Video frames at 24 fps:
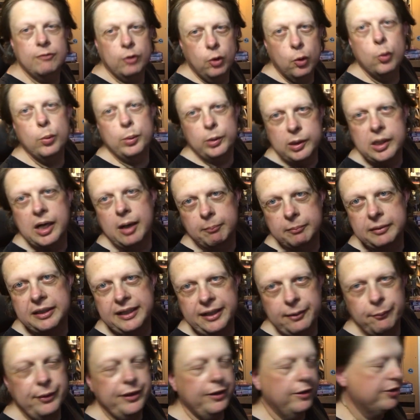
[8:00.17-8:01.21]
all will come
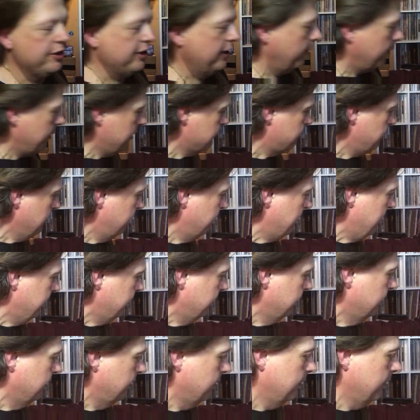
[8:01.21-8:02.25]
clear when I show it. But
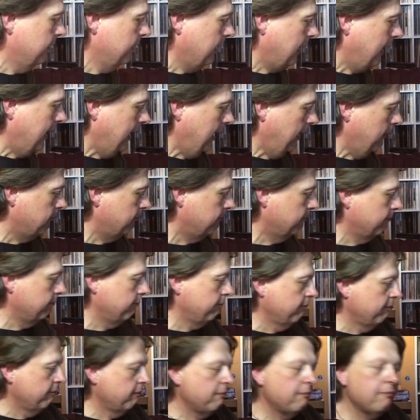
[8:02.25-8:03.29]
then
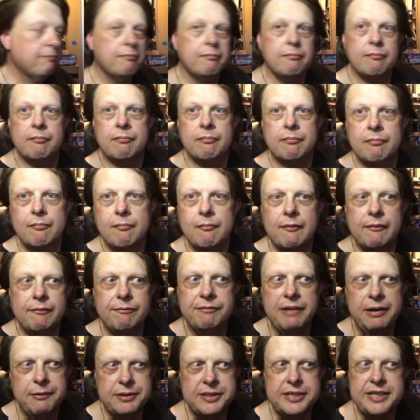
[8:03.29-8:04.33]

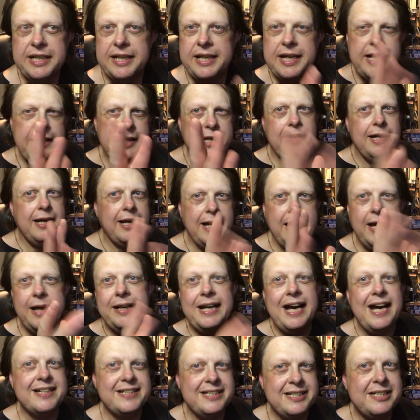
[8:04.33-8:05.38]
there was an
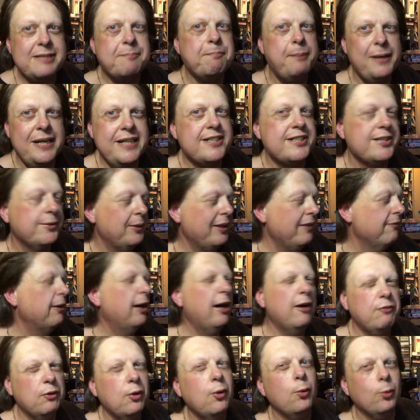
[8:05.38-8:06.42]
added bit to it
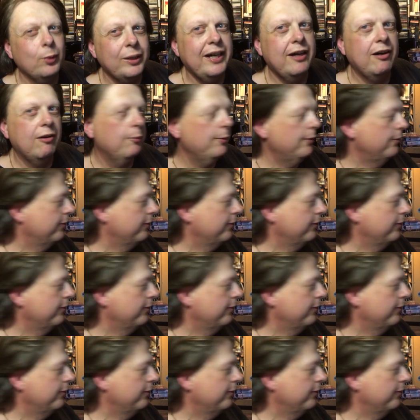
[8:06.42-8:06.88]
that I thought, oh yeah, I